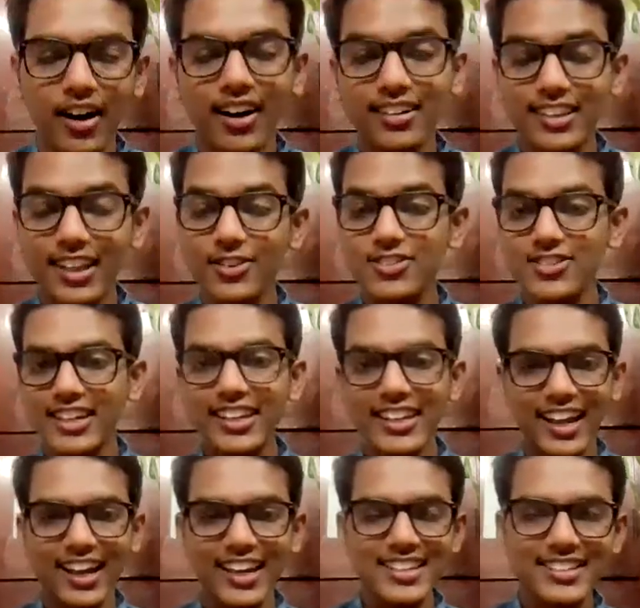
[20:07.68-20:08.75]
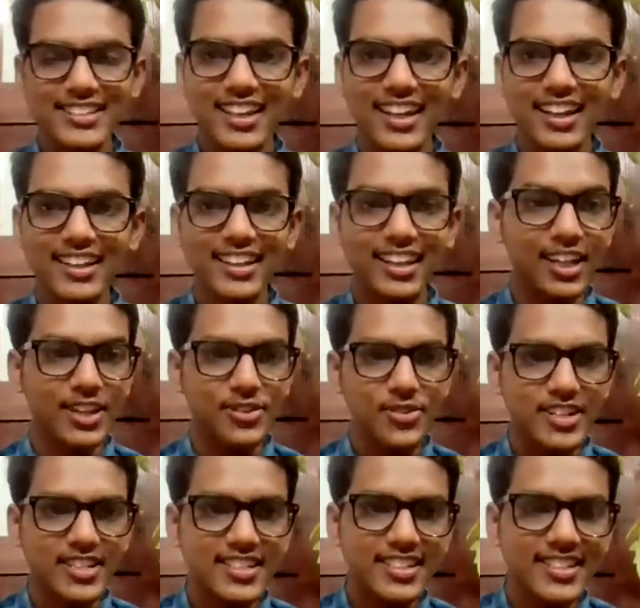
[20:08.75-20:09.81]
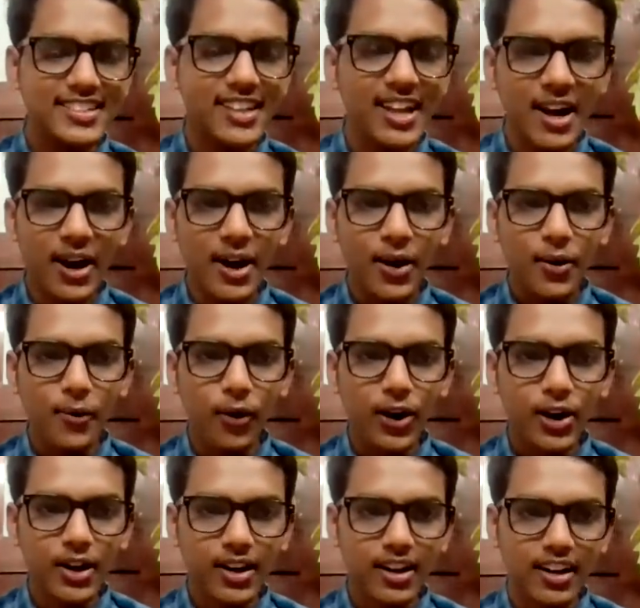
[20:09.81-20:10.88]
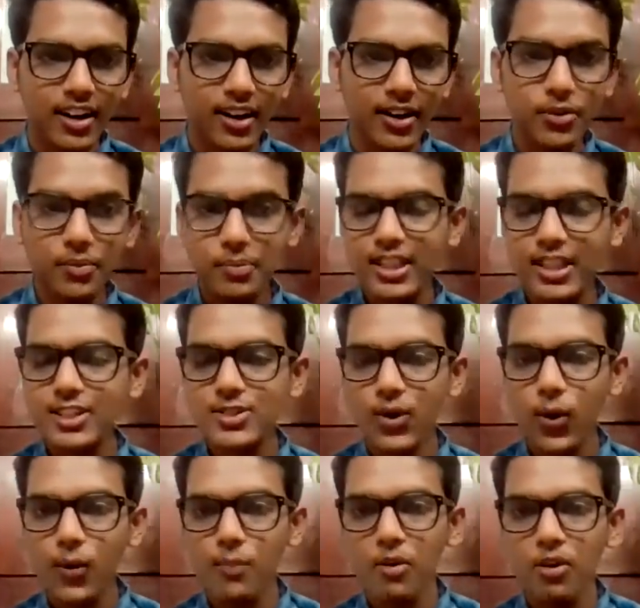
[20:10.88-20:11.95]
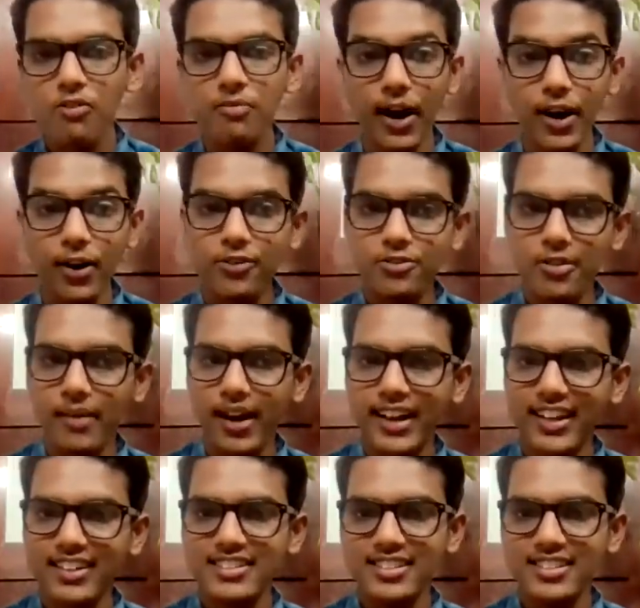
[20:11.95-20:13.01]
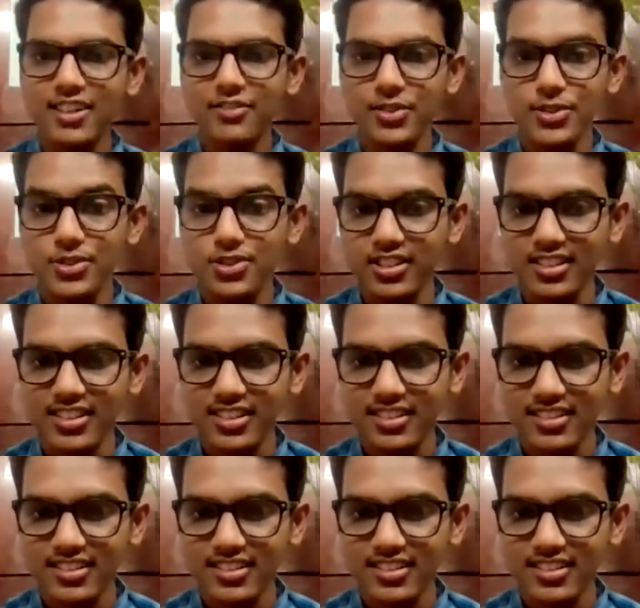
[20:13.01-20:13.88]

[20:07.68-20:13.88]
wow, that was really nice. And the next question is, what would be the scope of bioinformatics in the future?